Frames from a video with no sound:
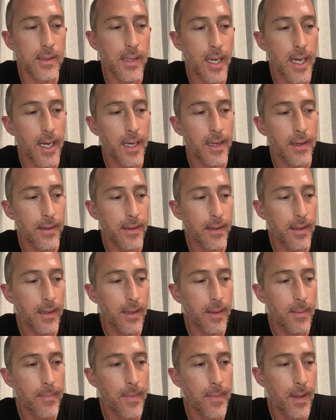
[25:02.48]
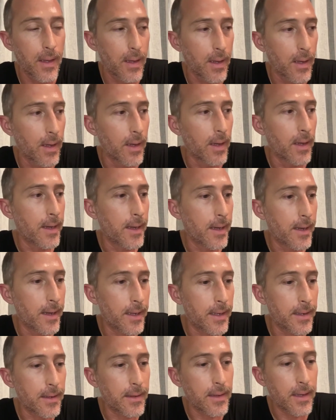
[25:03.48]
out.
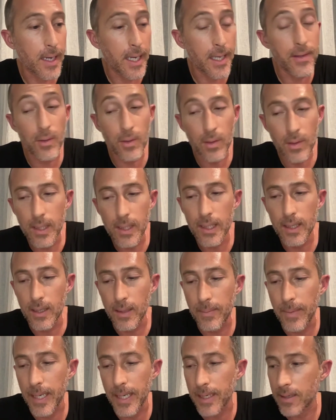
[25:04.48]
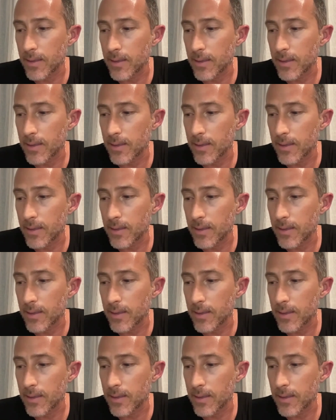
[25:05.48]
And I do clearly make